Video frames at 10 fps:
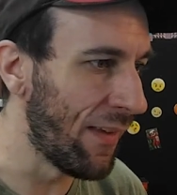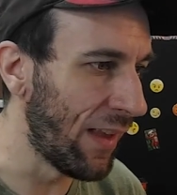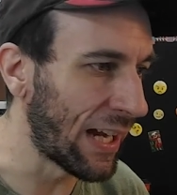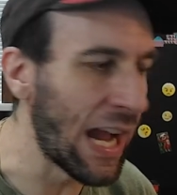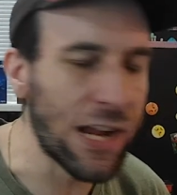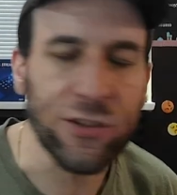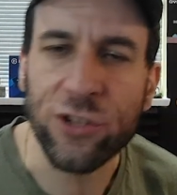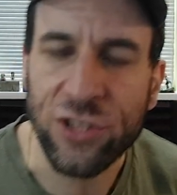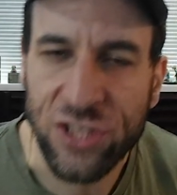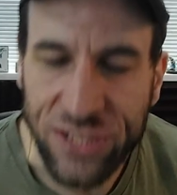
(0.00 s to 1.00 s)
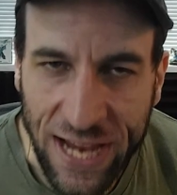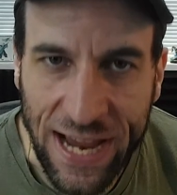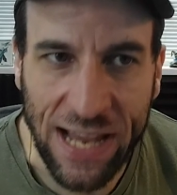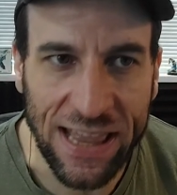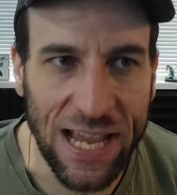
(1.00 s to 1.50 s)
like I
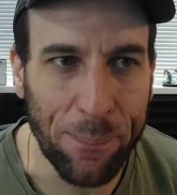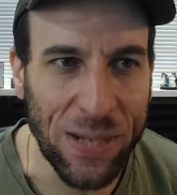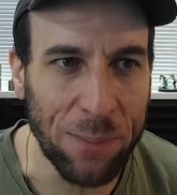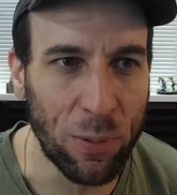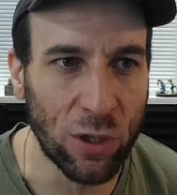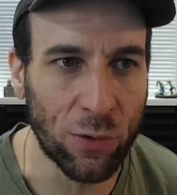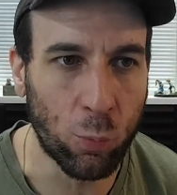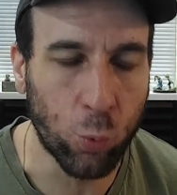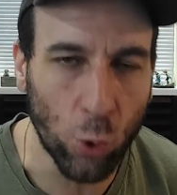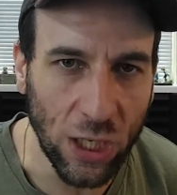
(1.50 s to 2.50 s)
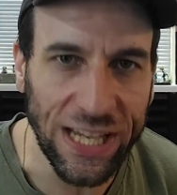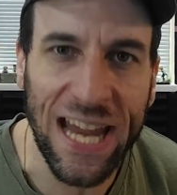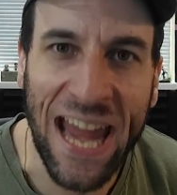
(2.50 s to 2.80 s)
understand that people are really